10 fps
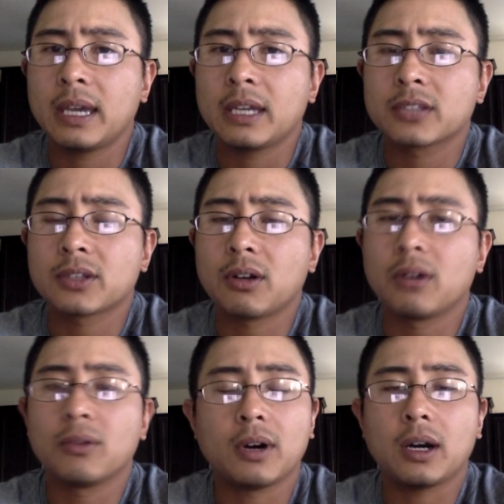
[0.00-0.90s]

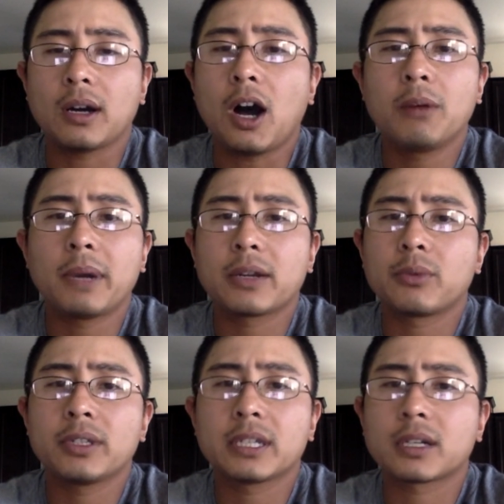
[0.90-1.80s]
So all my
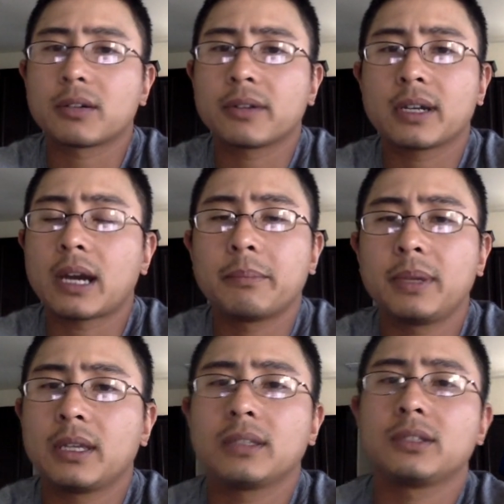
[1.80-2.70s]
running career I've
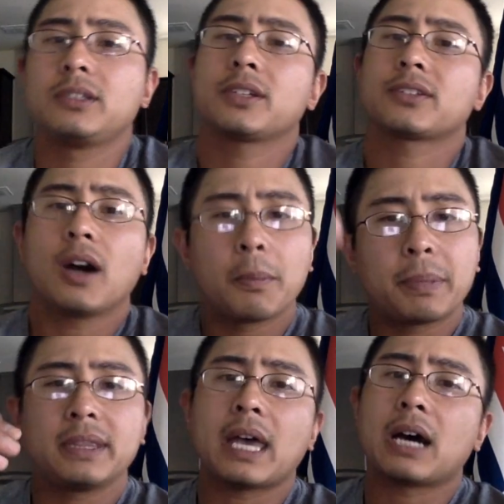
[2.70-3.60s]
been just up
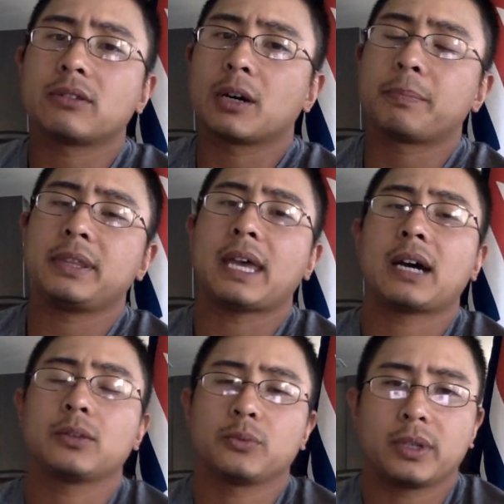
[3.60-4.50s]
and
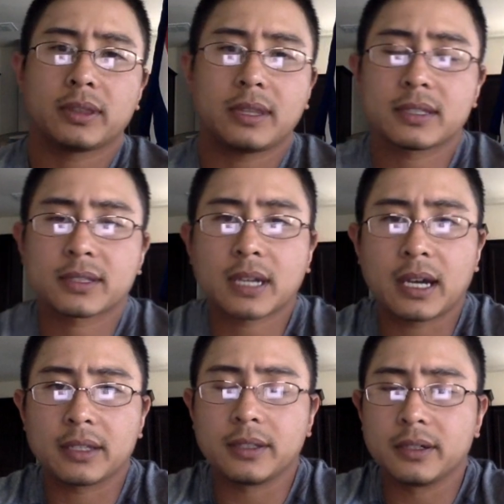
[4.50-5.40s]
down with this
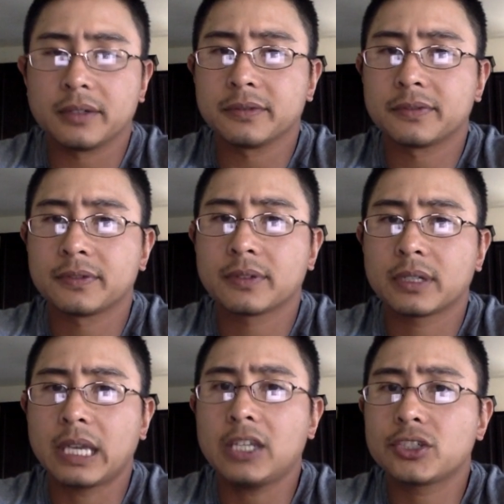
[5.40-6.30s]
kind of
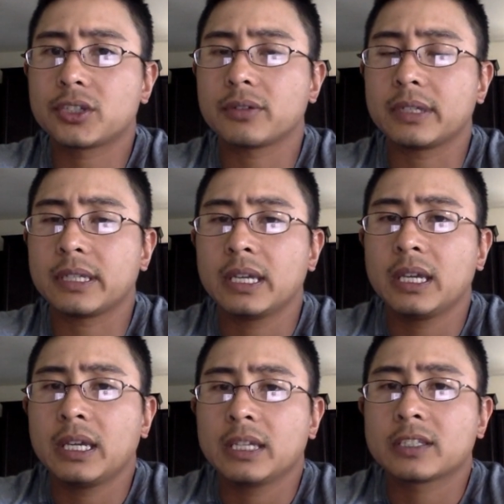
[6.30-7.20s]
injury,
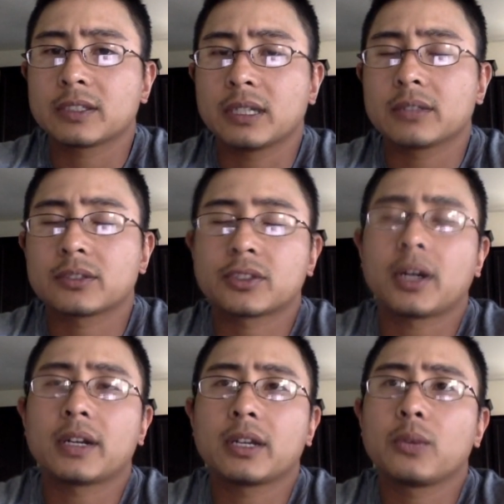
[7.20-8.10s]

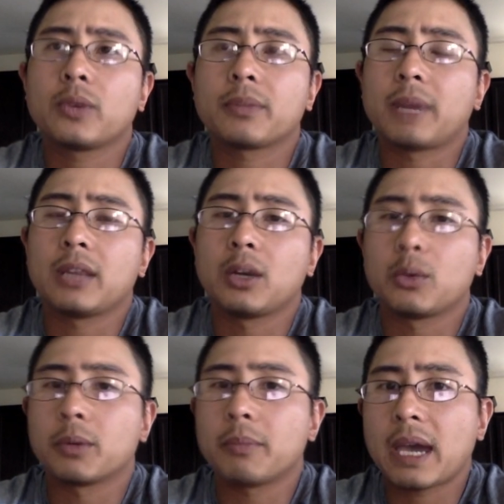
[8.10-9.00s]
starting with my lower
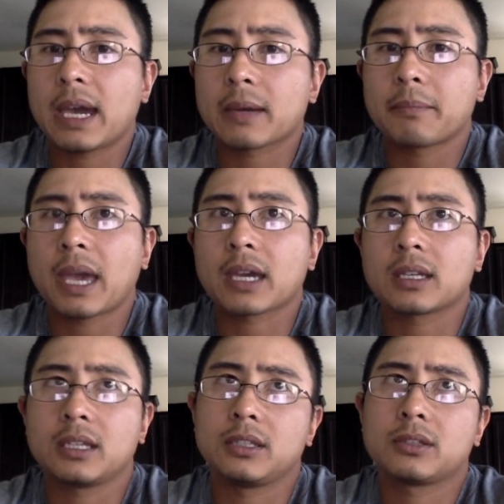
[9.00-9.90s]
back
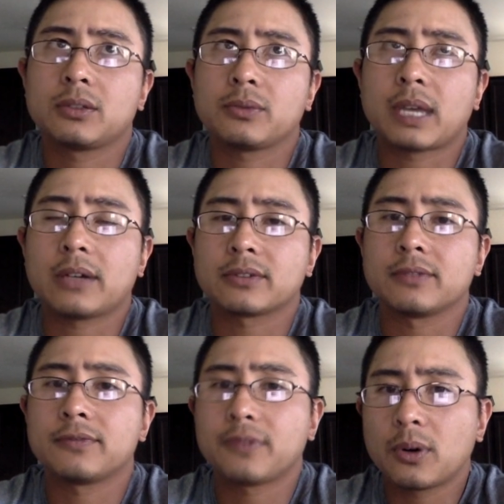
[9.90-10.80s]
in
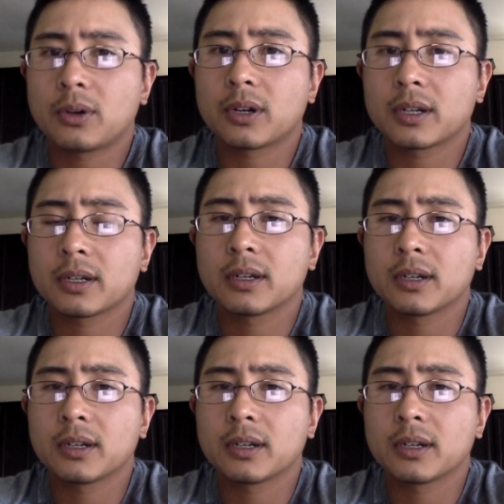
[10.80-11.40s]
2004,